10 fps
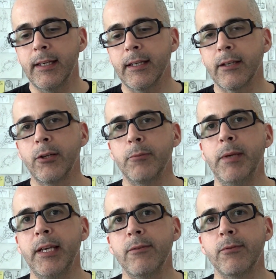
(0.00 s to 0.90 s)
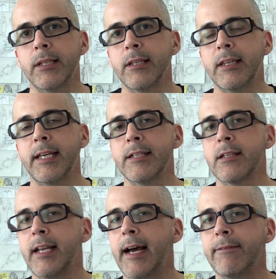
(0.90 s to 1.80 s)
It could be with the things
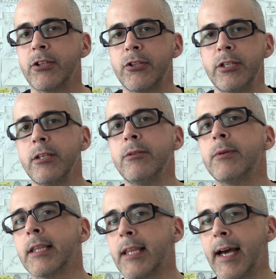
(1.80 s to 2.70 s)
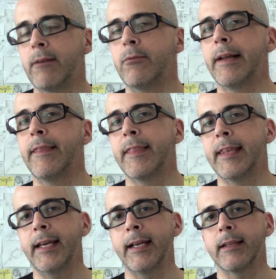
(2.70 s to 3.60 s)
that have to do with that one
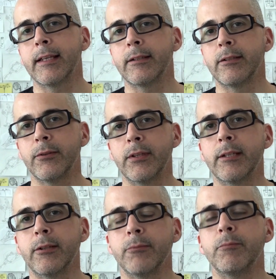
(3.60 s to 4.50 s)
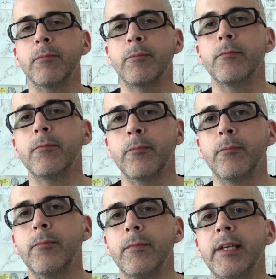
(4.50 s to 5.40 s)
thing that'll
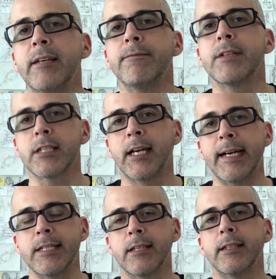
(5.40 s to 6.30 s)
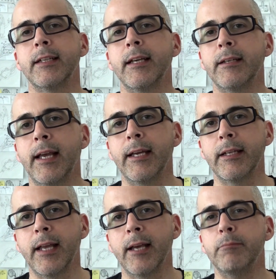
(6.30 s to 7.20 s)
emphasize it
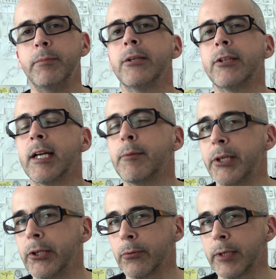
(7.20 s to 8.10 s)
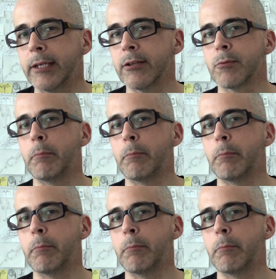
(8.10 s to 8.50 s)
and build it up in your reader's